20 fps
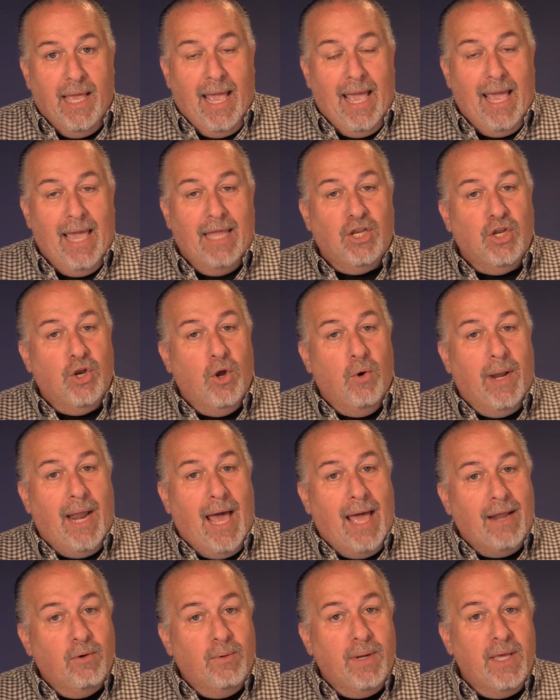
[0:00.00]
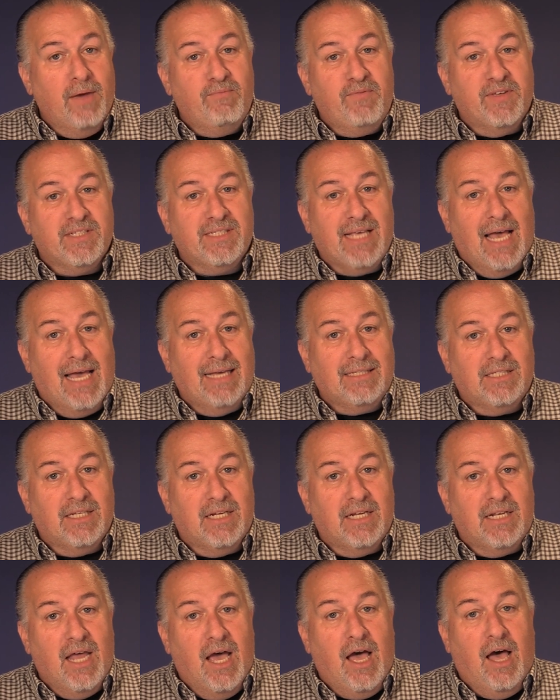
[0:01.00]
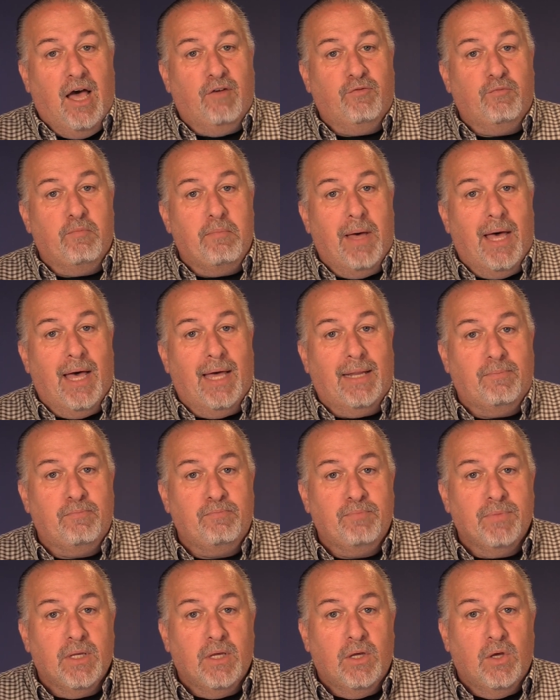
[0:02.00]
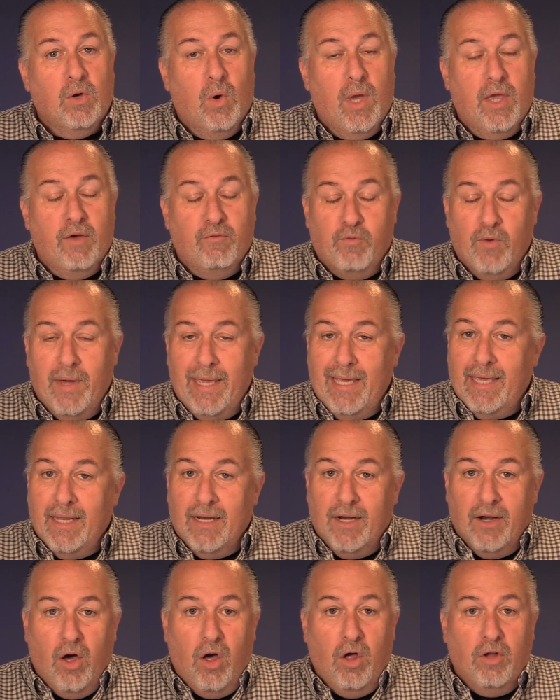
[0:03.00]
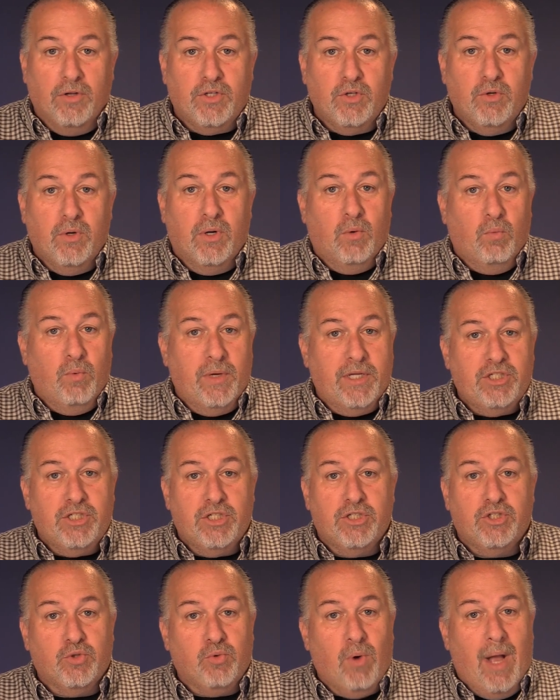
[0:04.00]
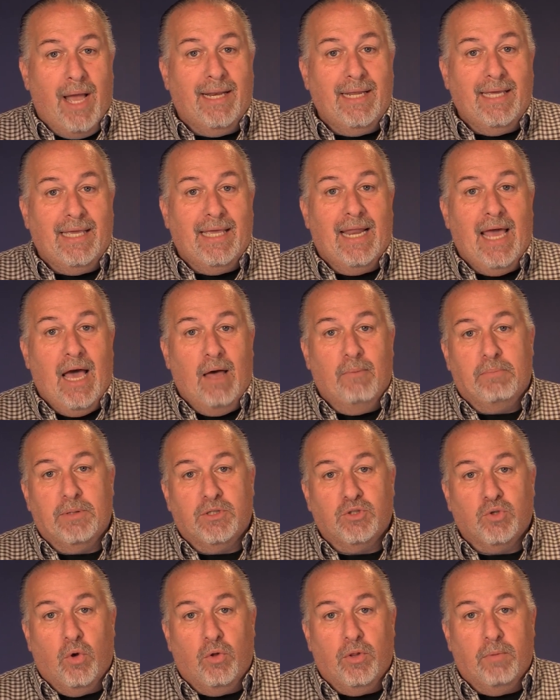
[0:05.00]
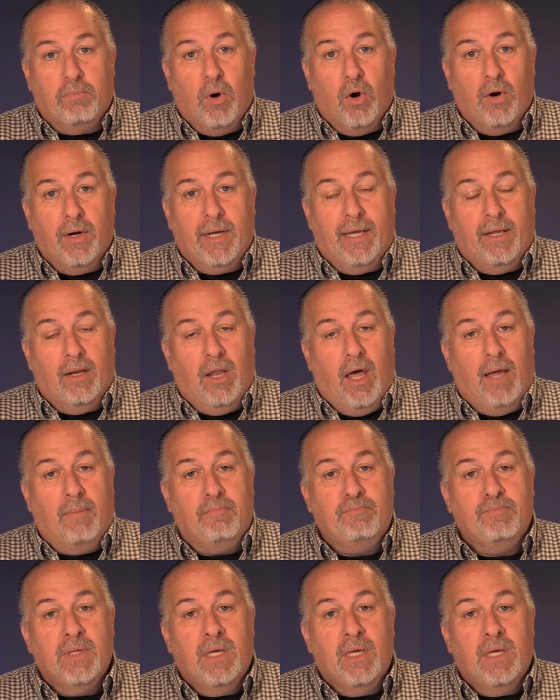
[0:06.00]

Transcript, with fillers: And, you know, and I don't emphasize it enough, but If we can at all do it, we should try to get out and patrol the parking lot